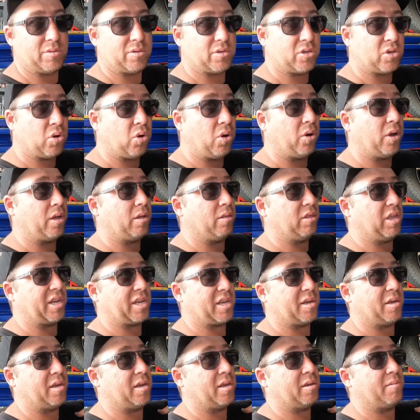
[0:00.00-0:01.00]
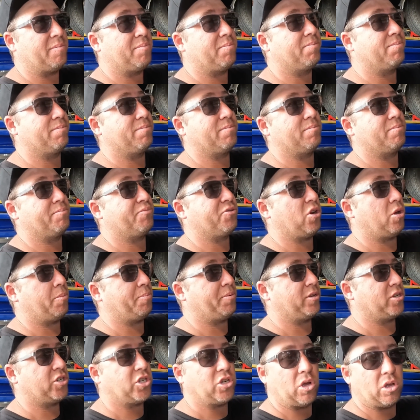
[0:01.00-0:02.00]
call it like a
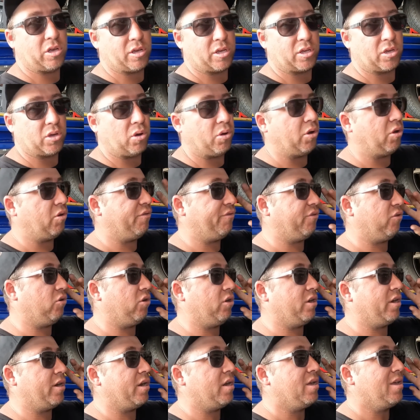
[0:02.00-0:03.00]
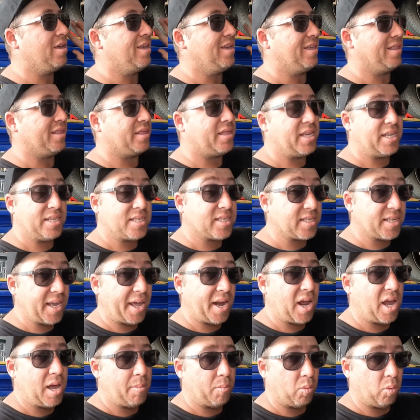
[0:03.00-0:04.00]
proper shock and coil for it. This
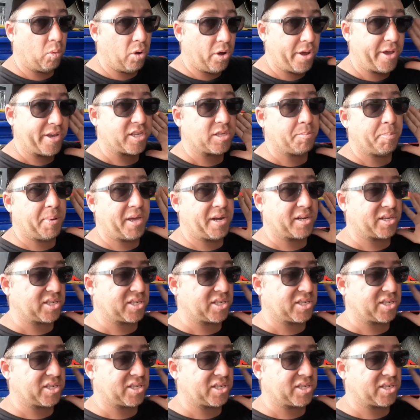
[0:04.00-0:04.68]
setup works better